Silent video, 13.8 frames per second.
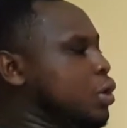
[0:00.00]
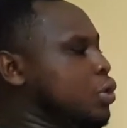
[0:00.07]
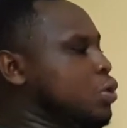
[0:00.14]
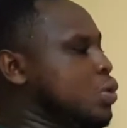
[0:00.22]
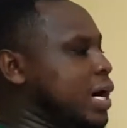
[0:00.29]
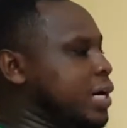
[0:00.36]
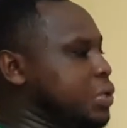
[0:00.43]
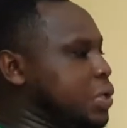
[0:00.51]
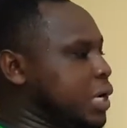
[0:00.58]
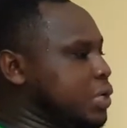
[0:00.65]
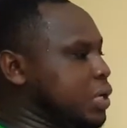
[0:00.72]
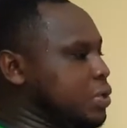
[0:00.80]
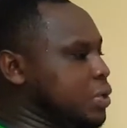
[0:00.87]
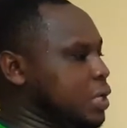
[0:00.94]

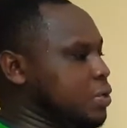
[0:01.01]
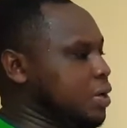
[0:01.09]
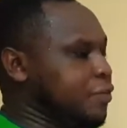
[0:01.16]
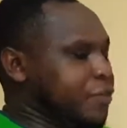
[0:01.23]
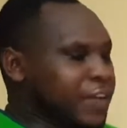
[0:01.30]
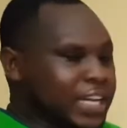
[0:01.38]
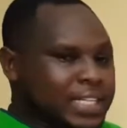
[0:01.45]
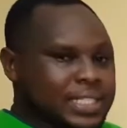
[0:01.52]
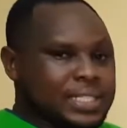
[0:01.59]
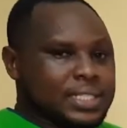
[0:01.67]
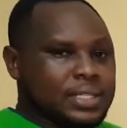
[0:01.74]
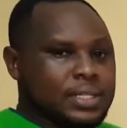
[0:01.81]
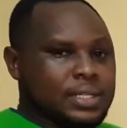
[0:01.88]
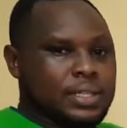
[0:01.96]
your
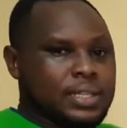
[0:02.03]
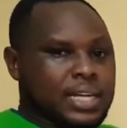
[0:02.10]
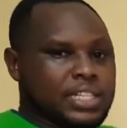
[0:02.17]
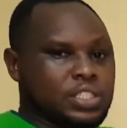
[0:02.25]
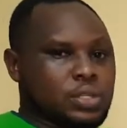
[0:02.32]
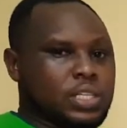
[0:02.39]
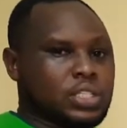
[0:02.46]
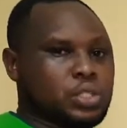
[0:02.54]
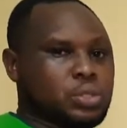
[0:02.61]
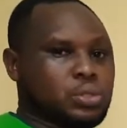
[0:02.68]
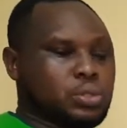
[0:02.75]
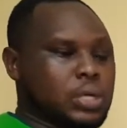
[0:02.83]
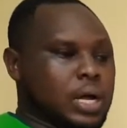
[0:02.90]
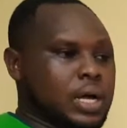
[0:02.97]
feet, that is on the
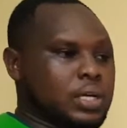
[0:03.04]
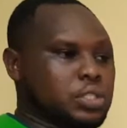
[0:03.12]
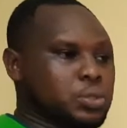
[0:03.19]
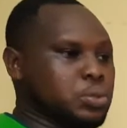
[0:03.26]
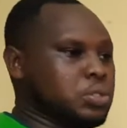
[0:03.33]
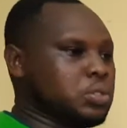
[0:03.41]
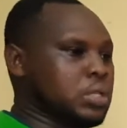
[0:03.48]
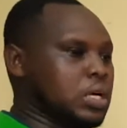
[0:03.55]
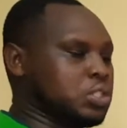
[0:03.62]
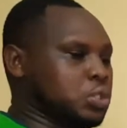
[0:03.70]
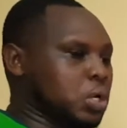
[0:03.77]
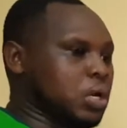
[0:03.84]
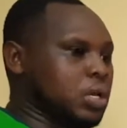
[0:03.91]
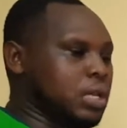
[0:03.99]
shoes,
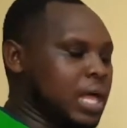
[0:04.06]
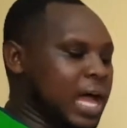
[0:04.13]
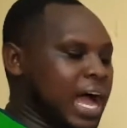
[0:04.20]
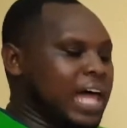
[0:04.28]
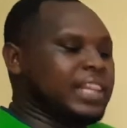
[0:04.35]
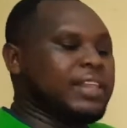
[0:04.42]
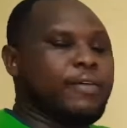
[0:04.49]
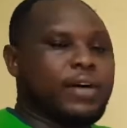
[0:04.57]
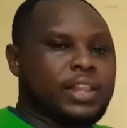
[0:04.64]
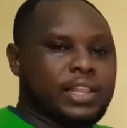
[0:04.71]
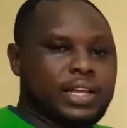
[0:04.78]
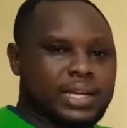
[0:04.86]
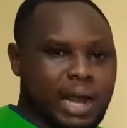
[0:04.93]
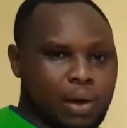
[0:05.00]
sole, and
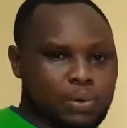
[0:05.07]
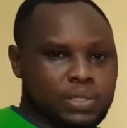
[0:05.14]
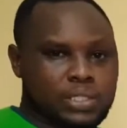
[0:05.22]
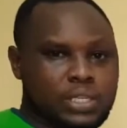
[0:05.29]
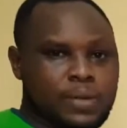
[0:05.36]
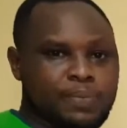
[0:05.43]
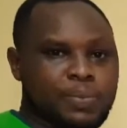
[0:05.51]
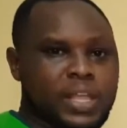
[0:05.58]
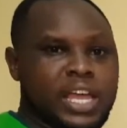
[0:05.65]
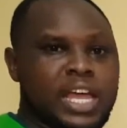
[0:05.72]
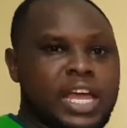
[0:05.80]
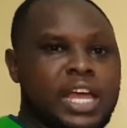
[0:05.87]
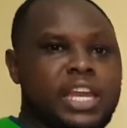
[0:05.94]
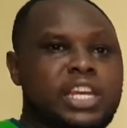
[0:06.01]
the ground,
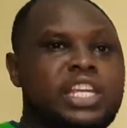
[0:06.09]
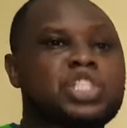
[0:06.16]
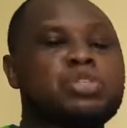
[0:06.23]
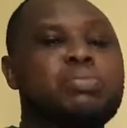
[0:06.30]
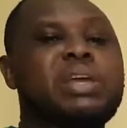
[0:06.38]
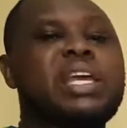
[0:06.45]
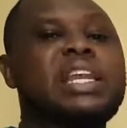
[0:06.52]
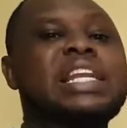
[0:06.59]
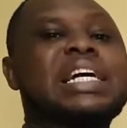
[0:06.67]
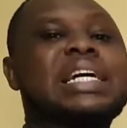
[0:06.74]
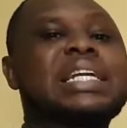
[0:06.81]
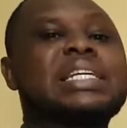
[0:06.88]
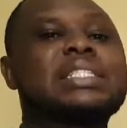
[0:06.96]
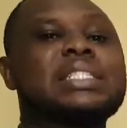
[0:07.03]
need to be
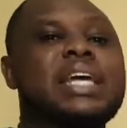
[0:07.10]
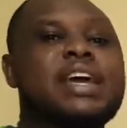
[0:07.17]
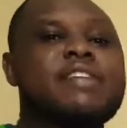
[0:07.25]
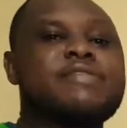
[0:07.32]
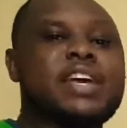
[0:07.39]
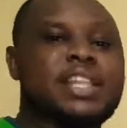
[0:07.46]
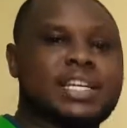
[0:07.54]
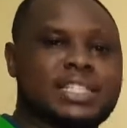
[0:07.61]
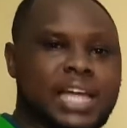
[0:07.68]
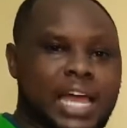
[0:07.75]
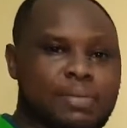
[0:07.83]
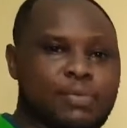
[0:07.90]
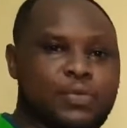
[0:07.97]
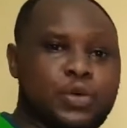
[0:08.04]
increased every other
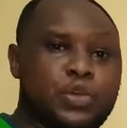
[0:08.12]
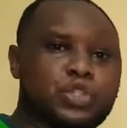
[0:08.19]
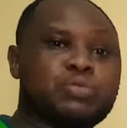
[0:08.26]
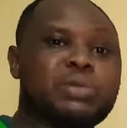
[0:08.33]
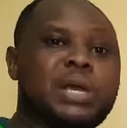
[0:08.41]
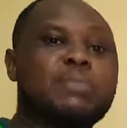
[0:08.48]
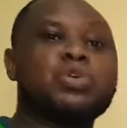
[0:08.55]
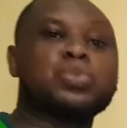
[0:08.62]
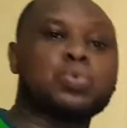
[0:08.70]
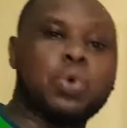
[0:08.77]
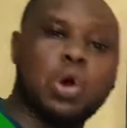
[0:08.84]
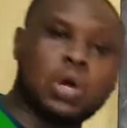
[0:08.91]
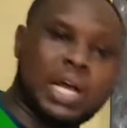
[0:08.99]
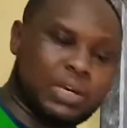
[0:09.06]
time for you to be able to
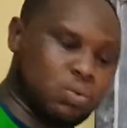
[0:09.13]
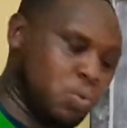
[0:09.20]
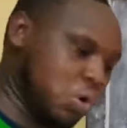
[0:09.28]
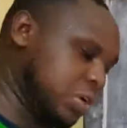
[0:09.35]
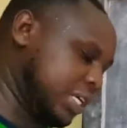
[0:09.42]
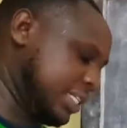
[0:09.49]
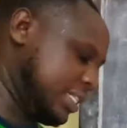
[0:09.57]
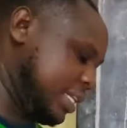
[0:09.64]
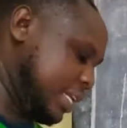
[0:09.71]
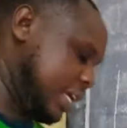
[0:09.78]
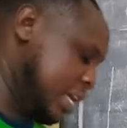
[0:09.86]
walk and walk easy.